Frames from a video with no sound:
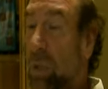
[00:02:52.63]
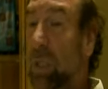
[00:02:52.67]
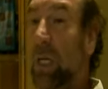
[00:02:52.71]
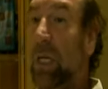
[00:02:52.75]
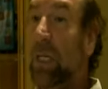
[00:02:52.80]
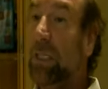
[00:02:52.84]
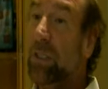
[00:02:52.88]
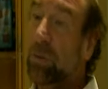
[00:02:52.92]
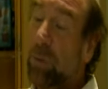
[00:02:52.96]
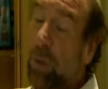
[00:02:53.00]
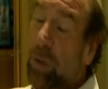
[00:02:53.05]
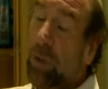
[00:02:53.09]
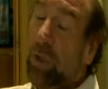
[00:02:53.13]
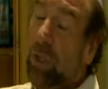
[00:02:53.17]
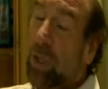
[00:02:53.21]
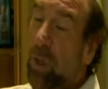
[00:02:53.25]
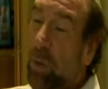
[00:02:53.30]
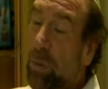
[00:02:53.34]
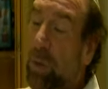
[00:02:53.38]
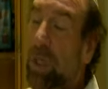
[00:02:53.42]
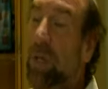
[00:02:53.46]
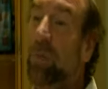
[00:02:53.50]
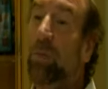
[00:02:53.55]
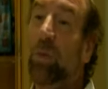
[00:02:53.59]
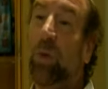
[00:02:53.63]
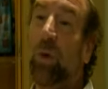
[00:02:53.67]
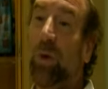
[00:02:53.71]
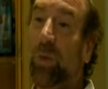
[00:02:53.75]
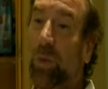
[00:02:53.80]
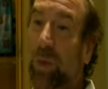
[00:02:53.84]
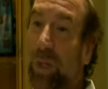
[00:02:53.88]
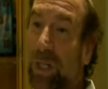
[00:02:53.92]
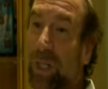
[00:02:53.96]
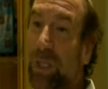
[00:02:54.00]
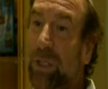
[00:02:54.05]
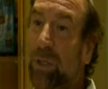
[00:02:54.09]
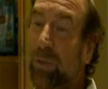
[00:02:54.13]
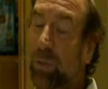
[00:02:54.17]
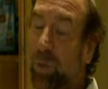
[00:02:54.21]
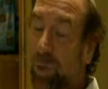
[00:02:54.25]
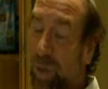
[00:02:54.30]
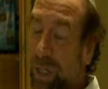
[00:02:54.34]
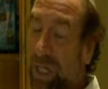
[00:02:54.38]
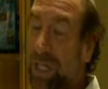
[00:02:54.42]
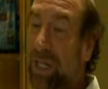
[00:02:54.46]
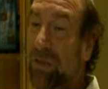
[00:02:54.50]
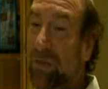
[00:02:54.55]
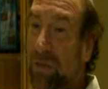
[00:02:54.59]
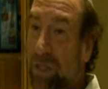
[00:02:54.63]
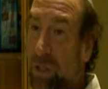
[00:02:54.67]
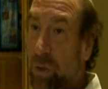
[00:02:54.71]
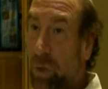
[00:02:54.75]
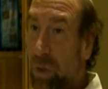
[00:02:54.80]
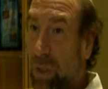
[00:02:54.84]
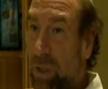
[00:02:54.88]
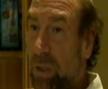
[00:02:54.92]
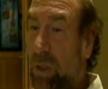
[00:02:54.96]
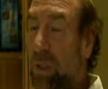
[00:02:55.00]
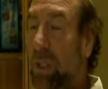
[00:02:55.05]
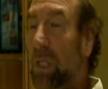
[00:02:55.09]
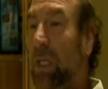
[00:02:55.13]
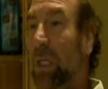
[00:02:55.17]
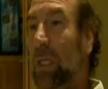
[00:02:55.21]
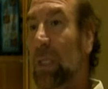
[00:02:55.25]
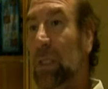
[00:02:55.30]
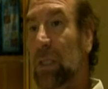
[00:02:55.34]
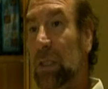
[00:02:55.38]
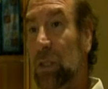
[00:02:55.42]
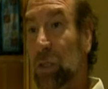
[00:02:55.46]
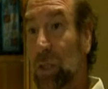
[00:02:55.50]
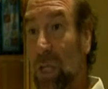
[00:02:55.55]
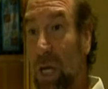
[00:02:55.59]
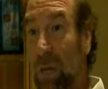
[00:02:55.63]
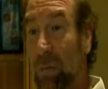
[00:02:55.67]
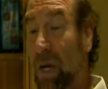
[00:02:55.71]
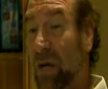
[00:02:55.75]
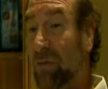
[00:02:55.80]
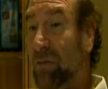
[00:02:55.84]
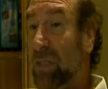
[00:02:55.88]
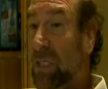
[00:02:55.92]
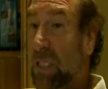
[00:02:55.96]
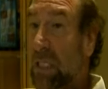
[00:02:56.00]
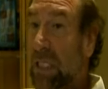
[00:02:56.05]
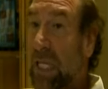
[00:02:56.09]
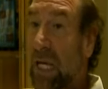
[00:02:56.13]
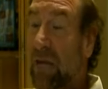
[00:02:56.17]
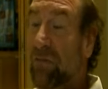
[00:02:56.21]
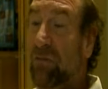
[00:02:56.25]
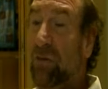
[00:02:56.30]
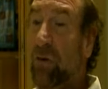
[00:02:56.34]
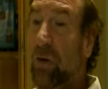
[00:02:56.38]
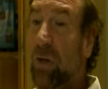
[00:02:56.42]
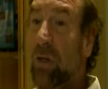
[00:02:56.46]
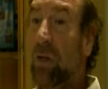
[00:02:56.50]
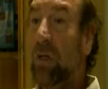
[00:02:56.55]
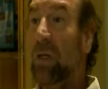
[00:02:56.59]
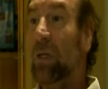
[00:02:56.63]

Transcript: As opposed to Yom Kippur, where it's more individual, Tisha B'av is a day for